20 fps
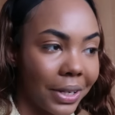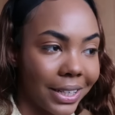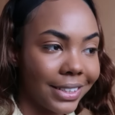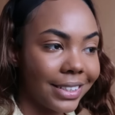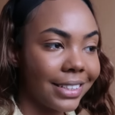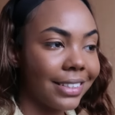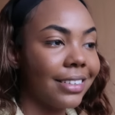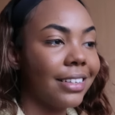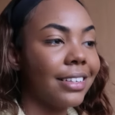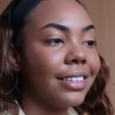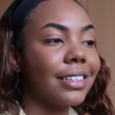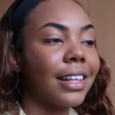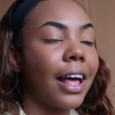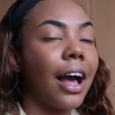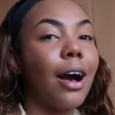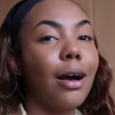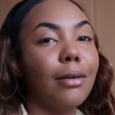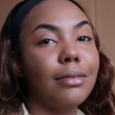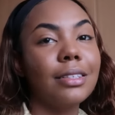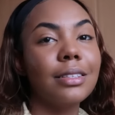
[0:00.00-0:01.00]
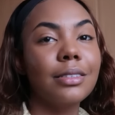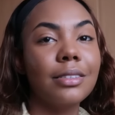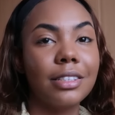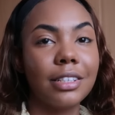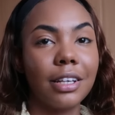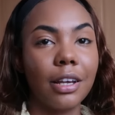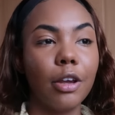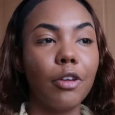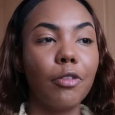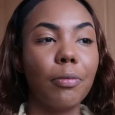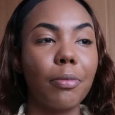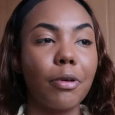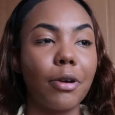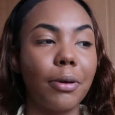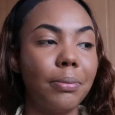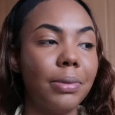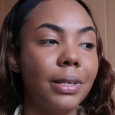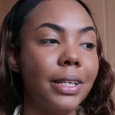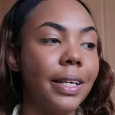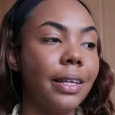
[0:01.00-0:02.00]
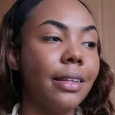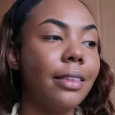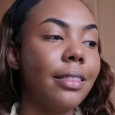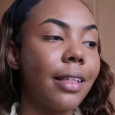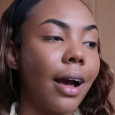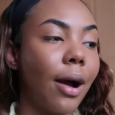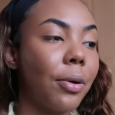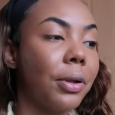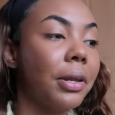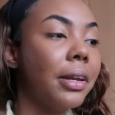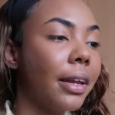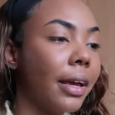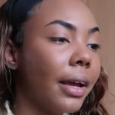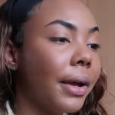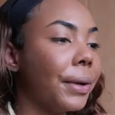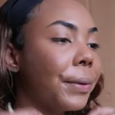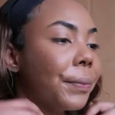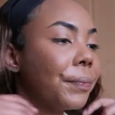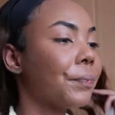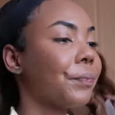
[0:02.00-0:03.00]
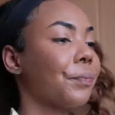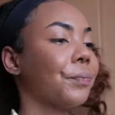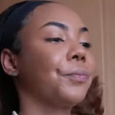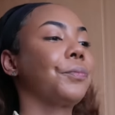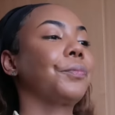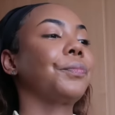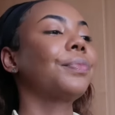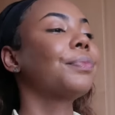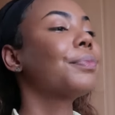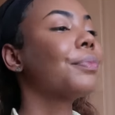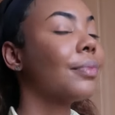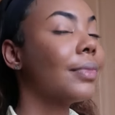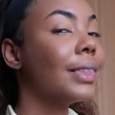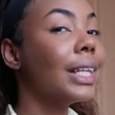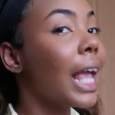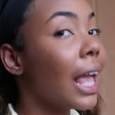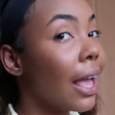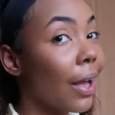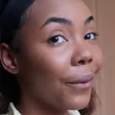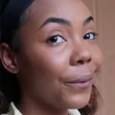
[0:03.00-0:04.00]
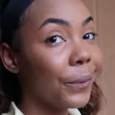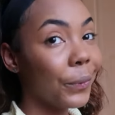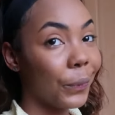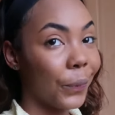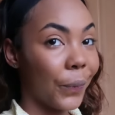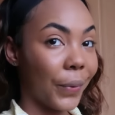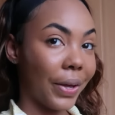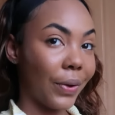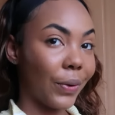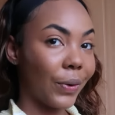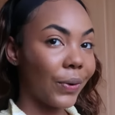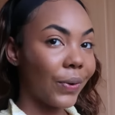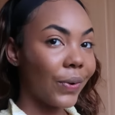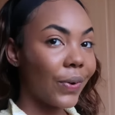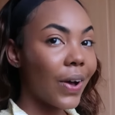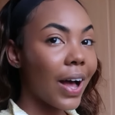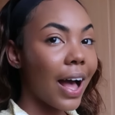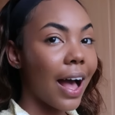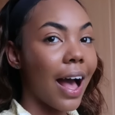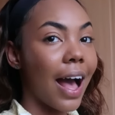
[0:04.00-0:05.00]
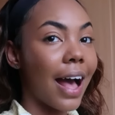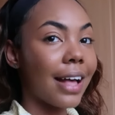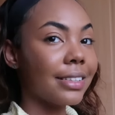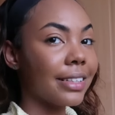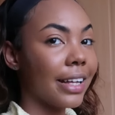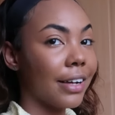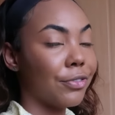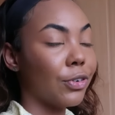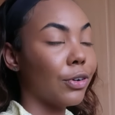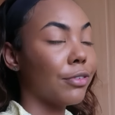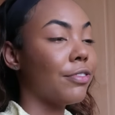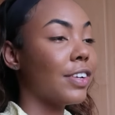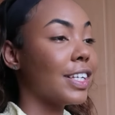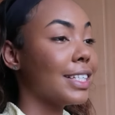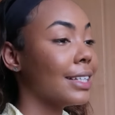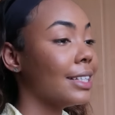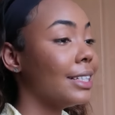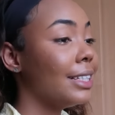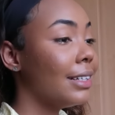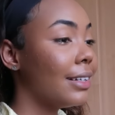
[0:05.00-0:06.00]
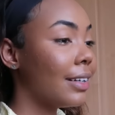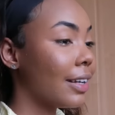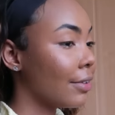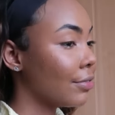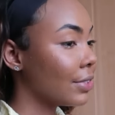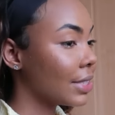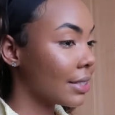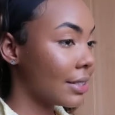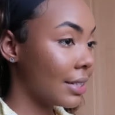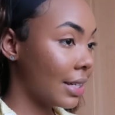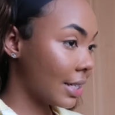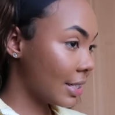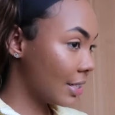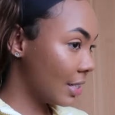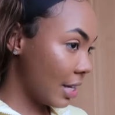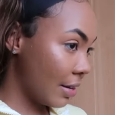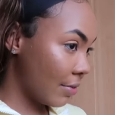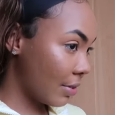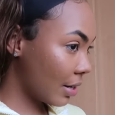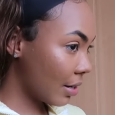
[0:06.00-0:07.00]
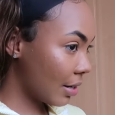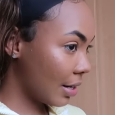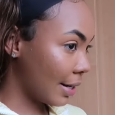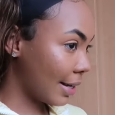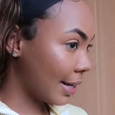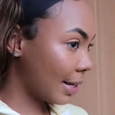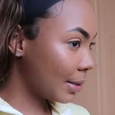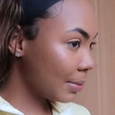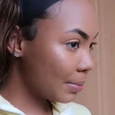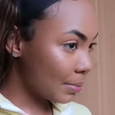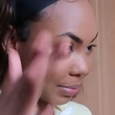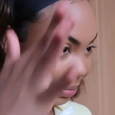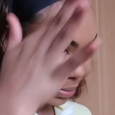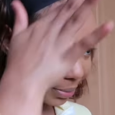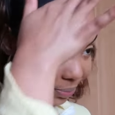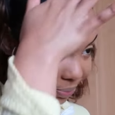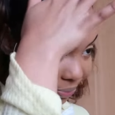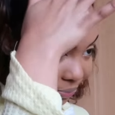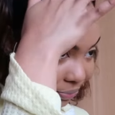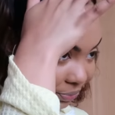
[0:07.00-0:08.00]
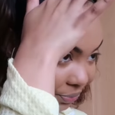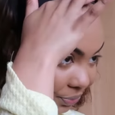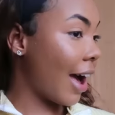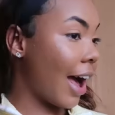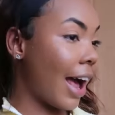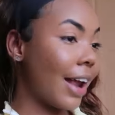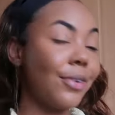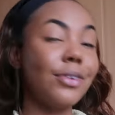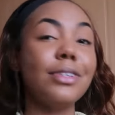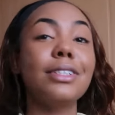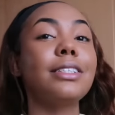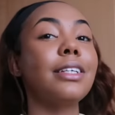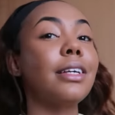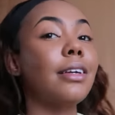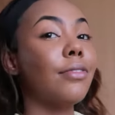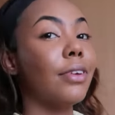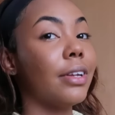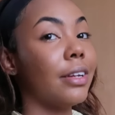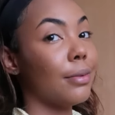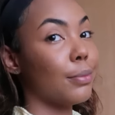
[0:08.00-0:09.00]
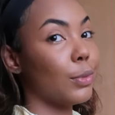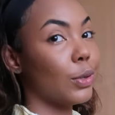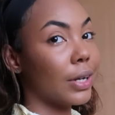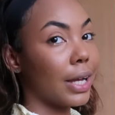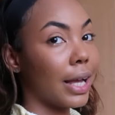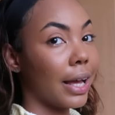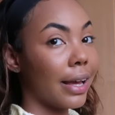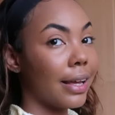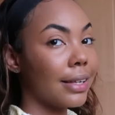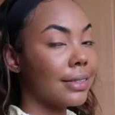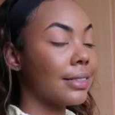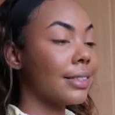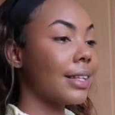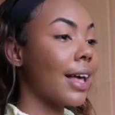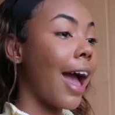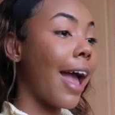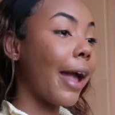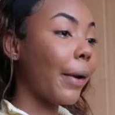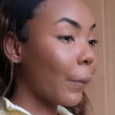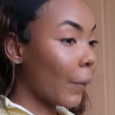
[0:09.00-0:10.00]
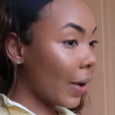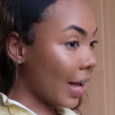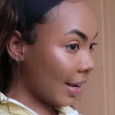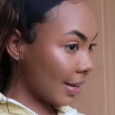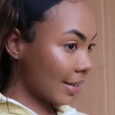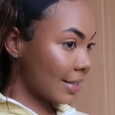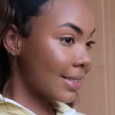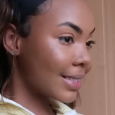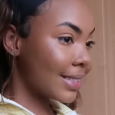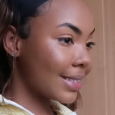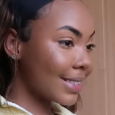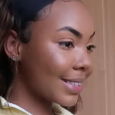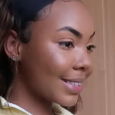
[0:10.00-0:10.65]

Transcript: question is, how to shave properly down there? Well, as I've officially left the shaving club, I don't shave anymore, guys. I wax.